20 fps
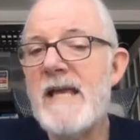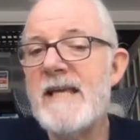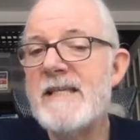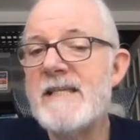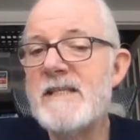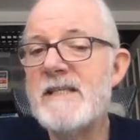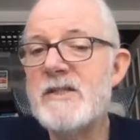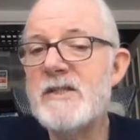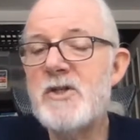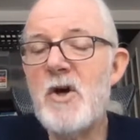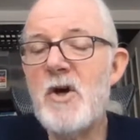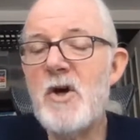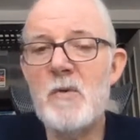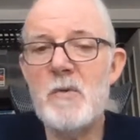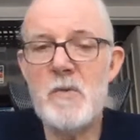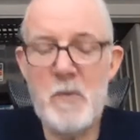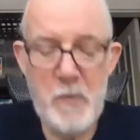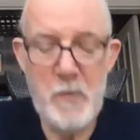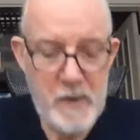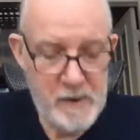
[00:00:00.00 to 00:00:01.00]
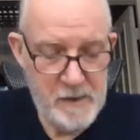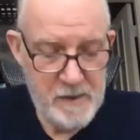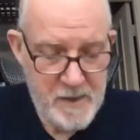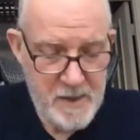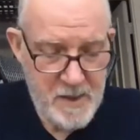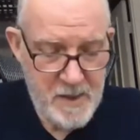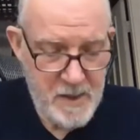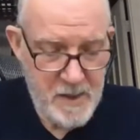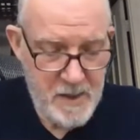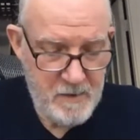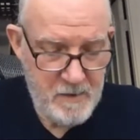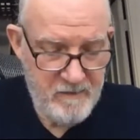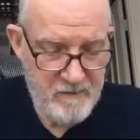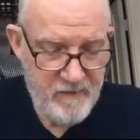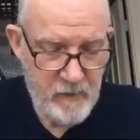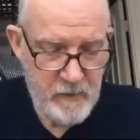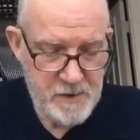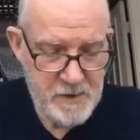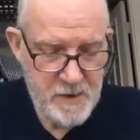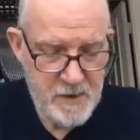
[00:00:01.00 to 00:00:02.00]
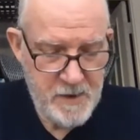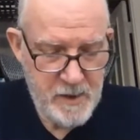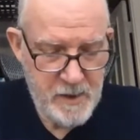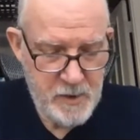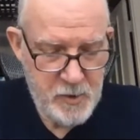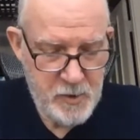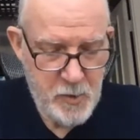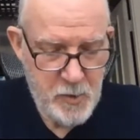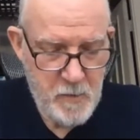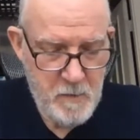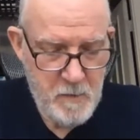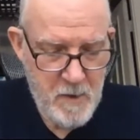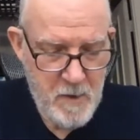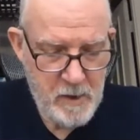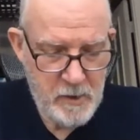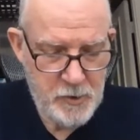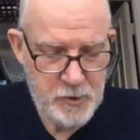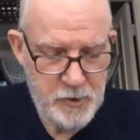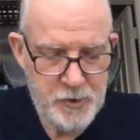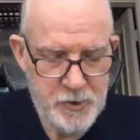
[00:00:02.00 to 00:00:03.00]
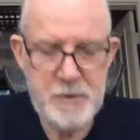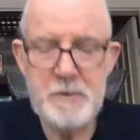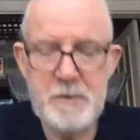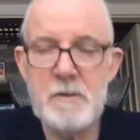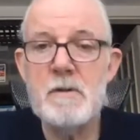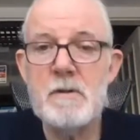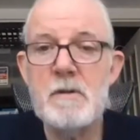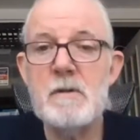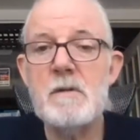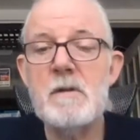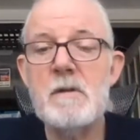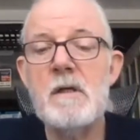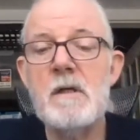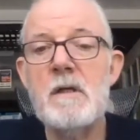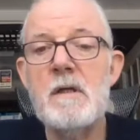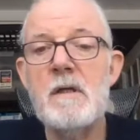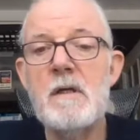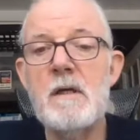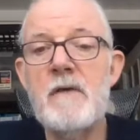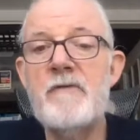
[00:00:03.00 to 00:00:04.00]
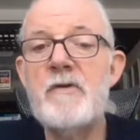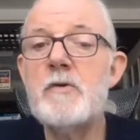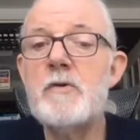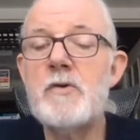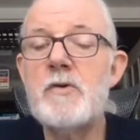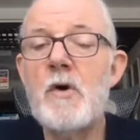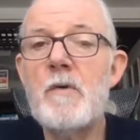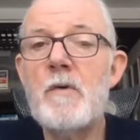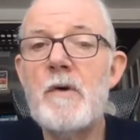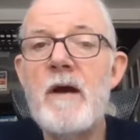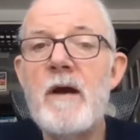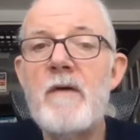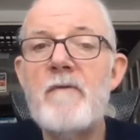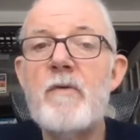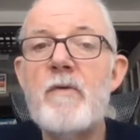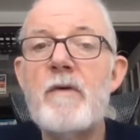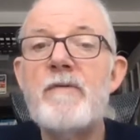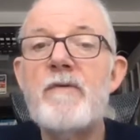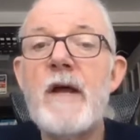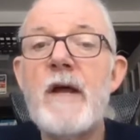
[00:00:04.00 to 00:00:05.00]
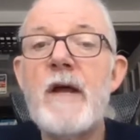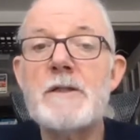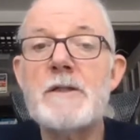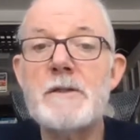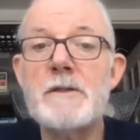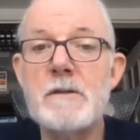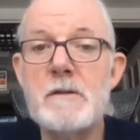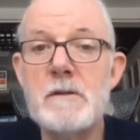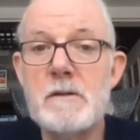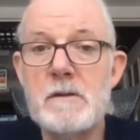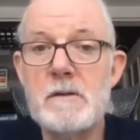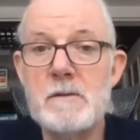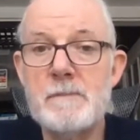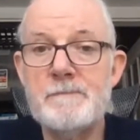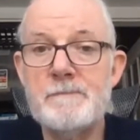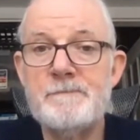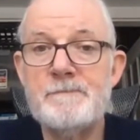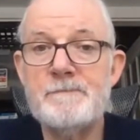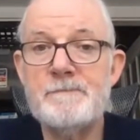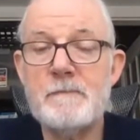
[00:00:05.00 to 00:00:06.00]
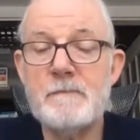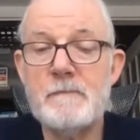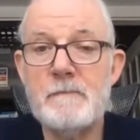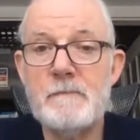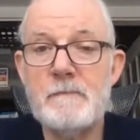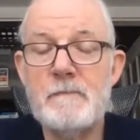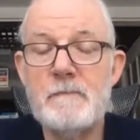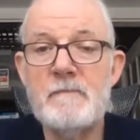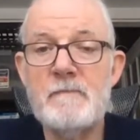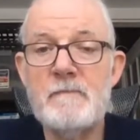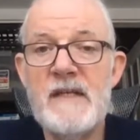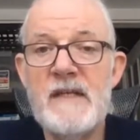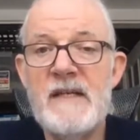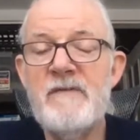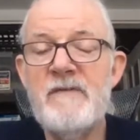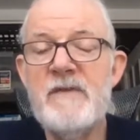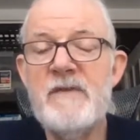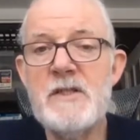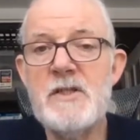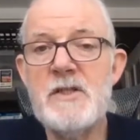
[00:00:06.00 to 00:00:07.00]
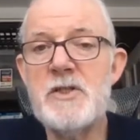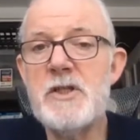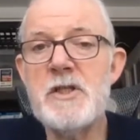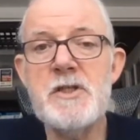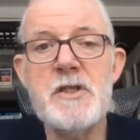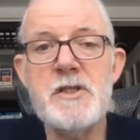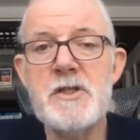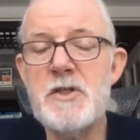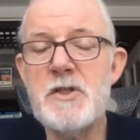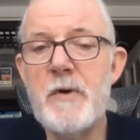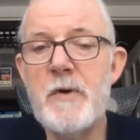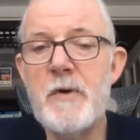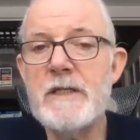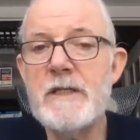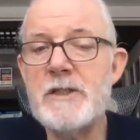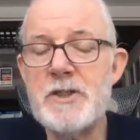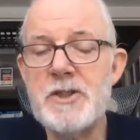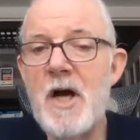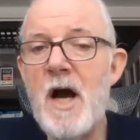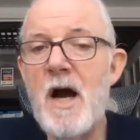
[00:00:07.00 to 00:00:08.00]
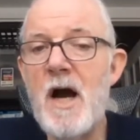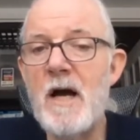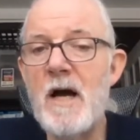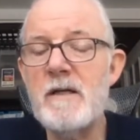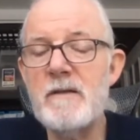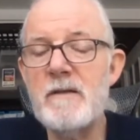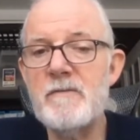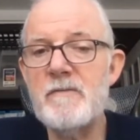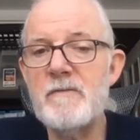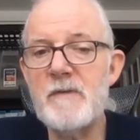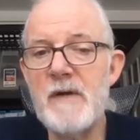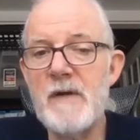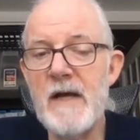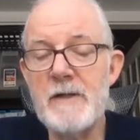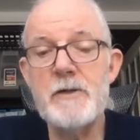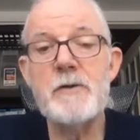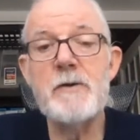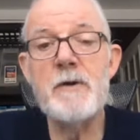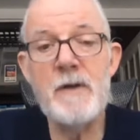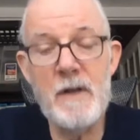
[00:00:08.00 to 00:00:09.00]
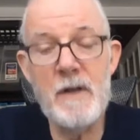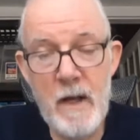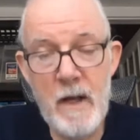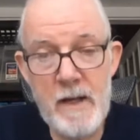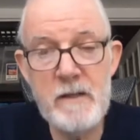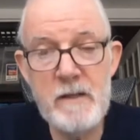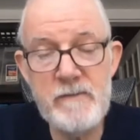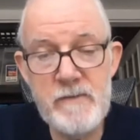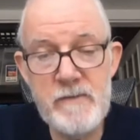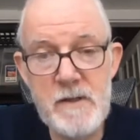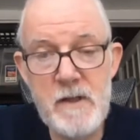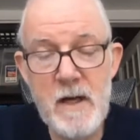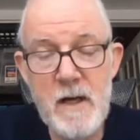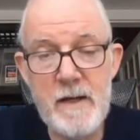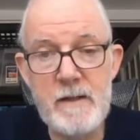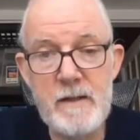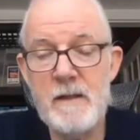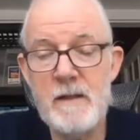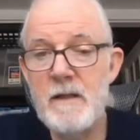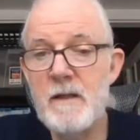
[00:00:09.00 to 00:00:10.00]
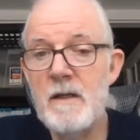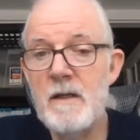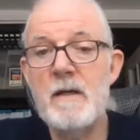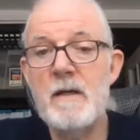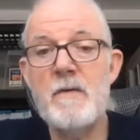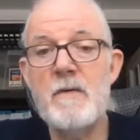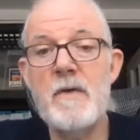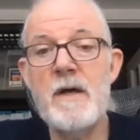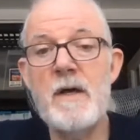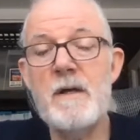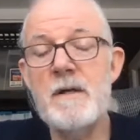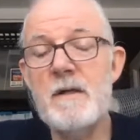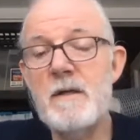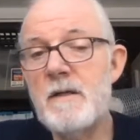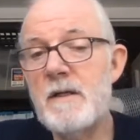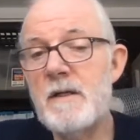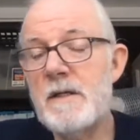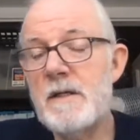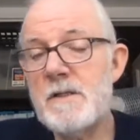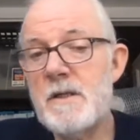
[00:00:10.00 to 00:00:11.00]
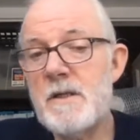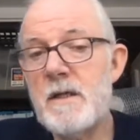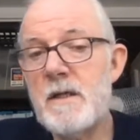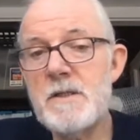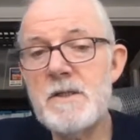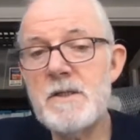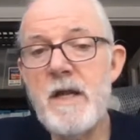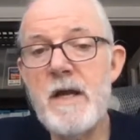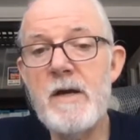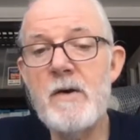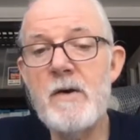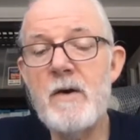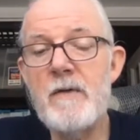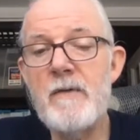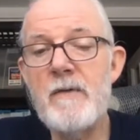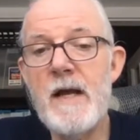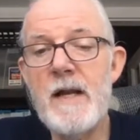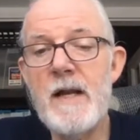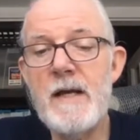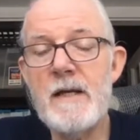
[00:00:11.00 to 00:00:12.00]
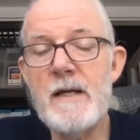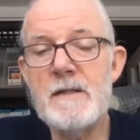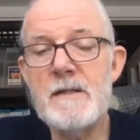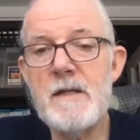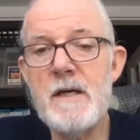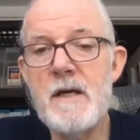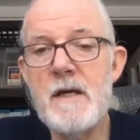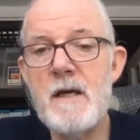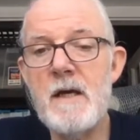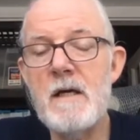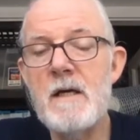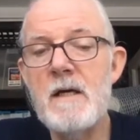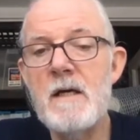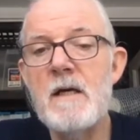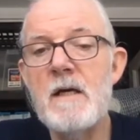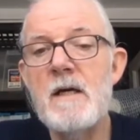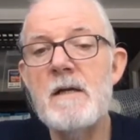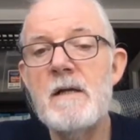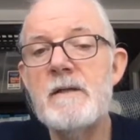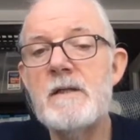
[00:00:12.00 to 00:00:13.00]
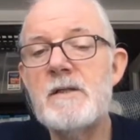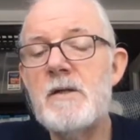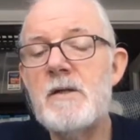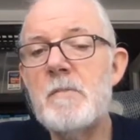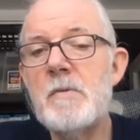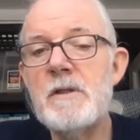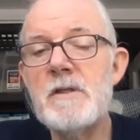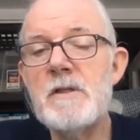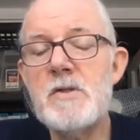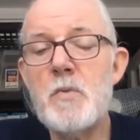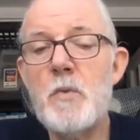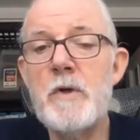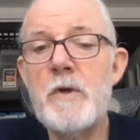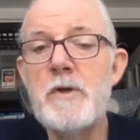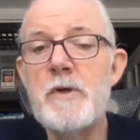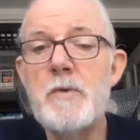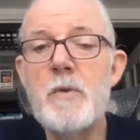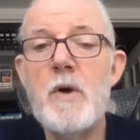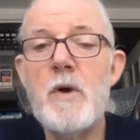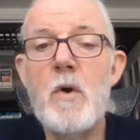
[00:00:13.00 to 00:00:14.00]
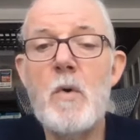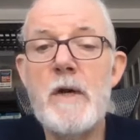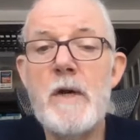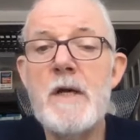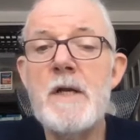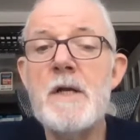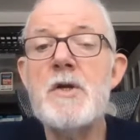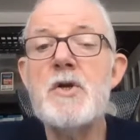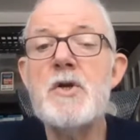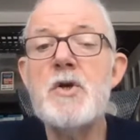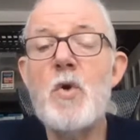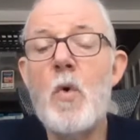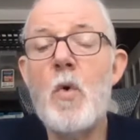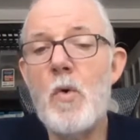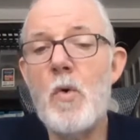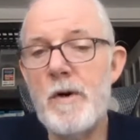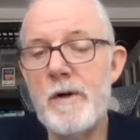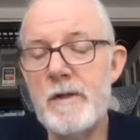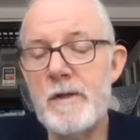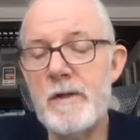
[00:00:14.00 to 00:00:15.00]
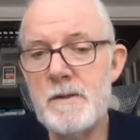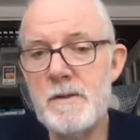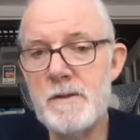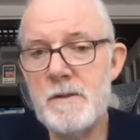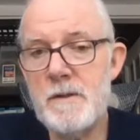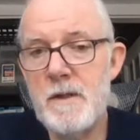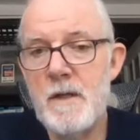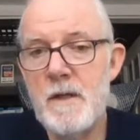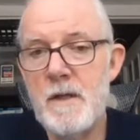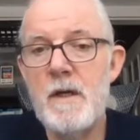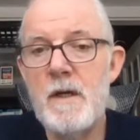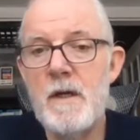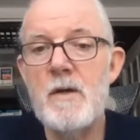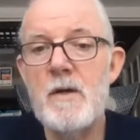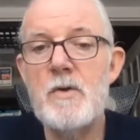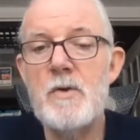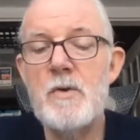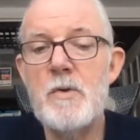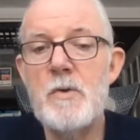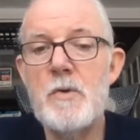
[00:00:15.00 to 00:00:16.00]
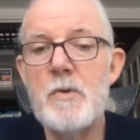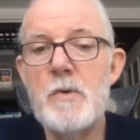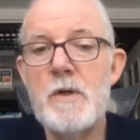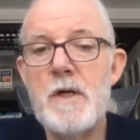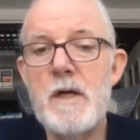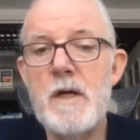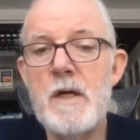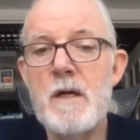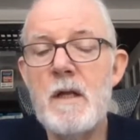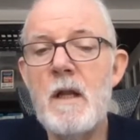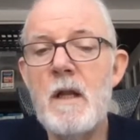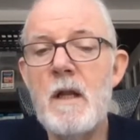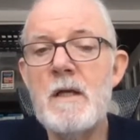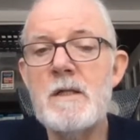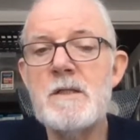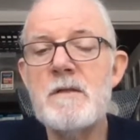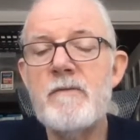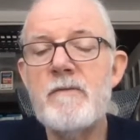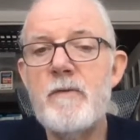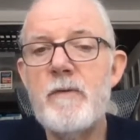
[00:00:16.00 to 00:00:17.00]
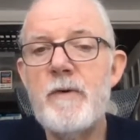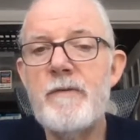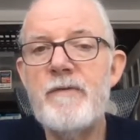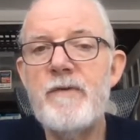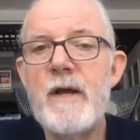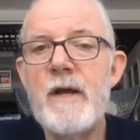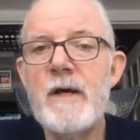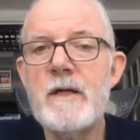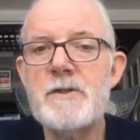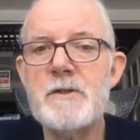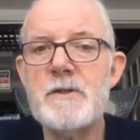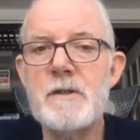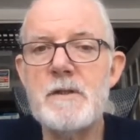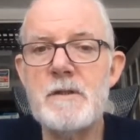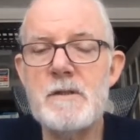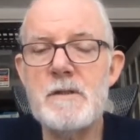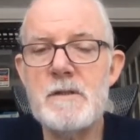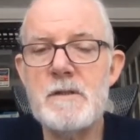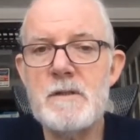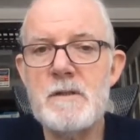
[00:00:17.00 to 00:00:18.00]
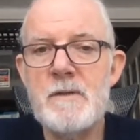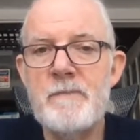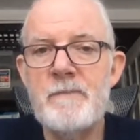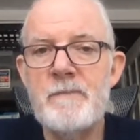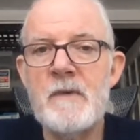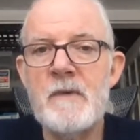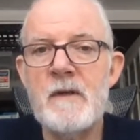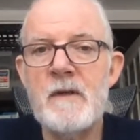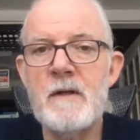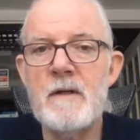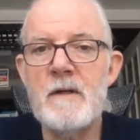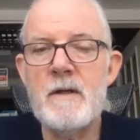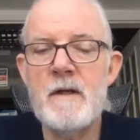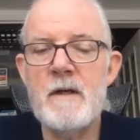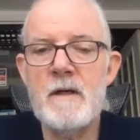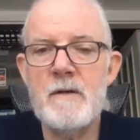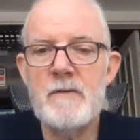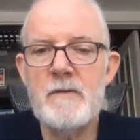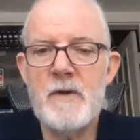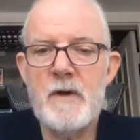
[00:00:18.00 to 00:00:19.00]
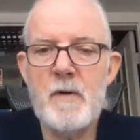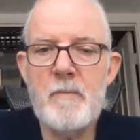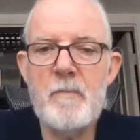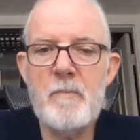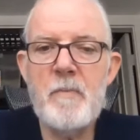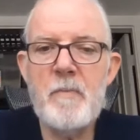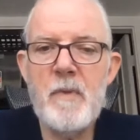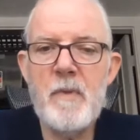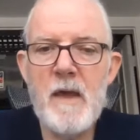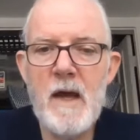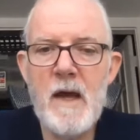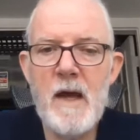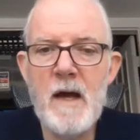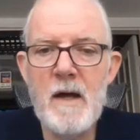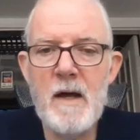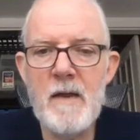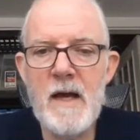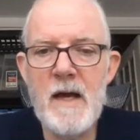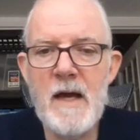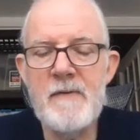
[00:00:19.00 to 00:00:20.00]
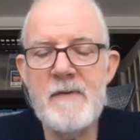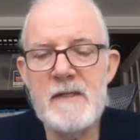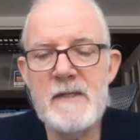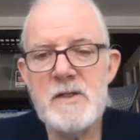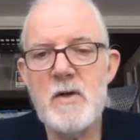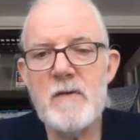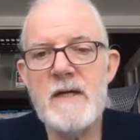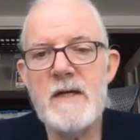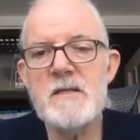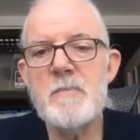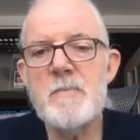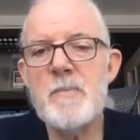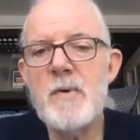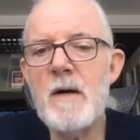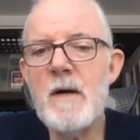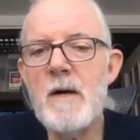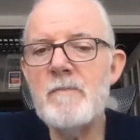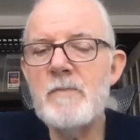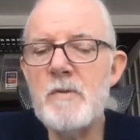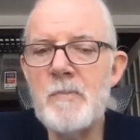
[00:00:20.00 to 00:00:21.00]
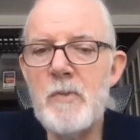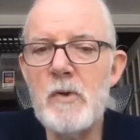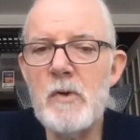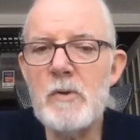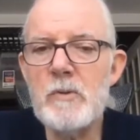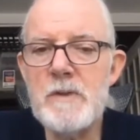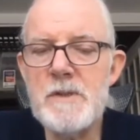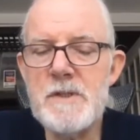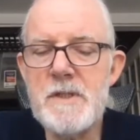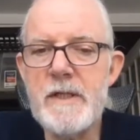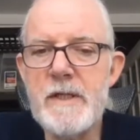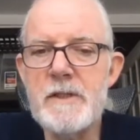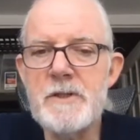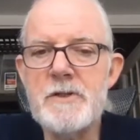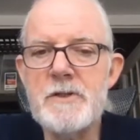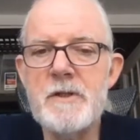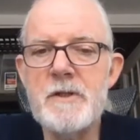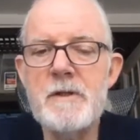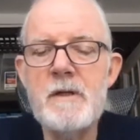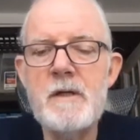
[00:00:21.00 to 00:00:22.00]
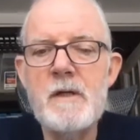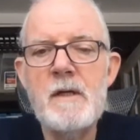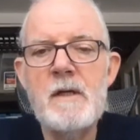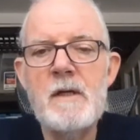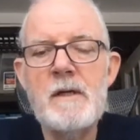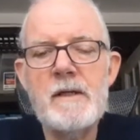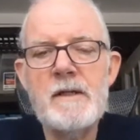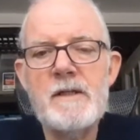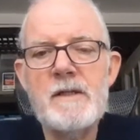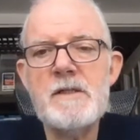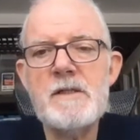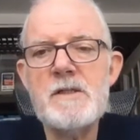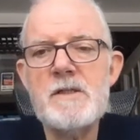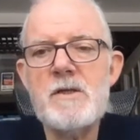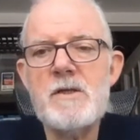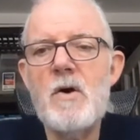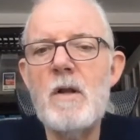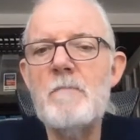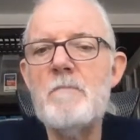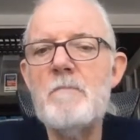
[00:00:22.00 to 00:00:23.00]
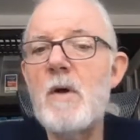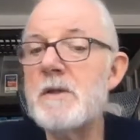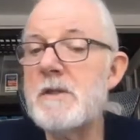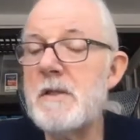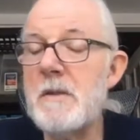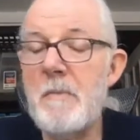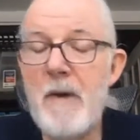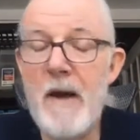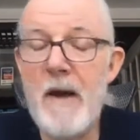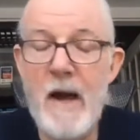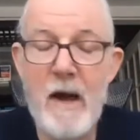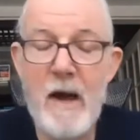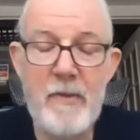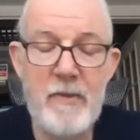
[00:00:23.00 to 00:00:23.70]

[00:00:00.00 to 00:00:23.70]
you don't really need diversity too much if you don't have reflections. If it's just a straight shot and you're in line of sight, then it's going to stay on that antenna. The trouble is when you go indoors, you get lots of reflections. Uh, there, uh, and so that's a problem to polarization. It gets called multipath.